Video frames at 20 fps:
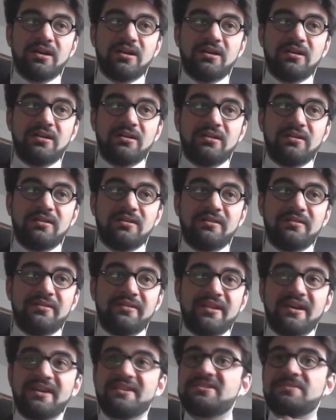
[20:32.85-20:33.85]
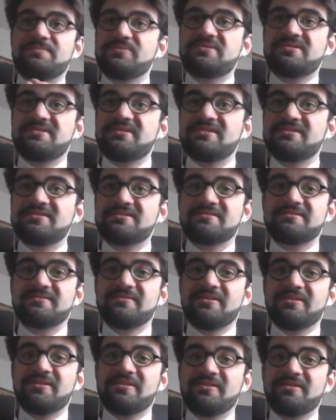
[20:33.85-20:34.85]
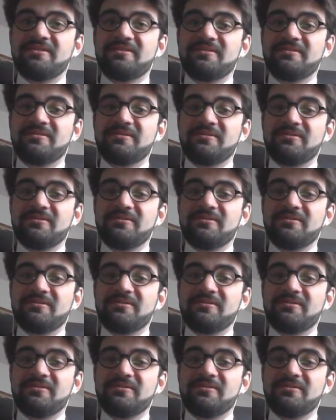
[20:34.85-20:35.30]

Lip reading: 90%